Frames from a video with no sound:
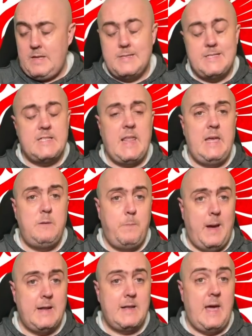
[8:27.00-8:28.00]

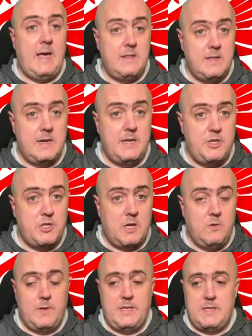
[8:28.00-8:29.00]
state-backed entities,
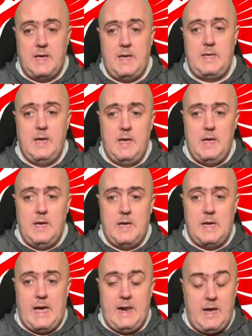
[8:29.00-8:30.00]
shall we say.
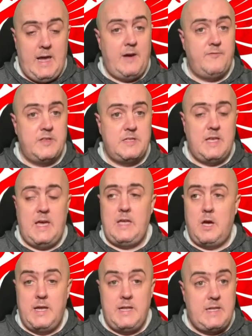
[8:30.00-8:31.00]
And I have to
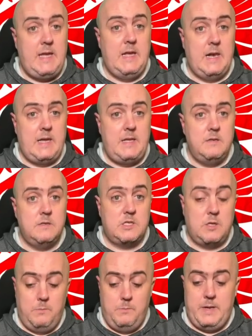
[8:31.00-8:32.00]
say, ideally,
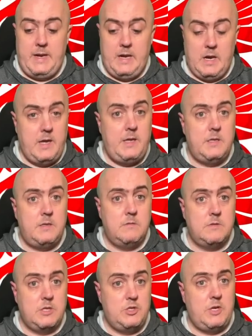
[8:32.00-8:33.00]
somebody like
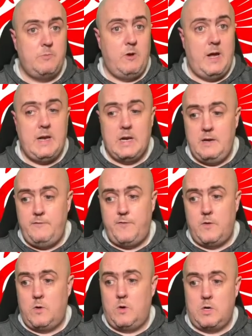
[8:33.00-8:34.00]
Sir Jim Ratcliffe
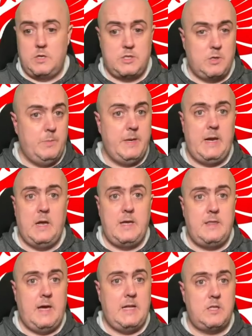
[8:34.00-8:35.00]
or somebody
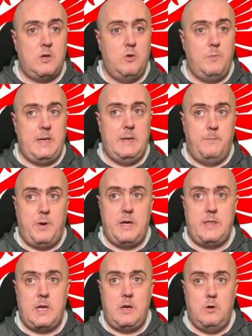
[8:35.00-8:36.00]
like that to come in and
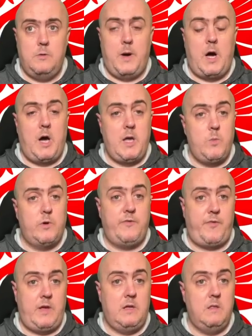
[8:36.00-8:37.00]
buy the club, I would
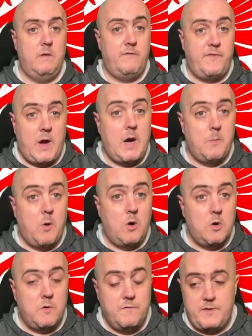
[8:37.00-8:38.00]
feel far
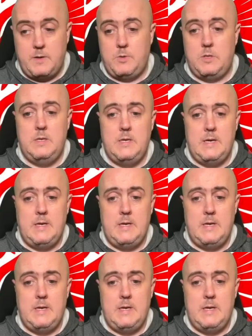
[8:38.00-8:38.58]
more comfortable.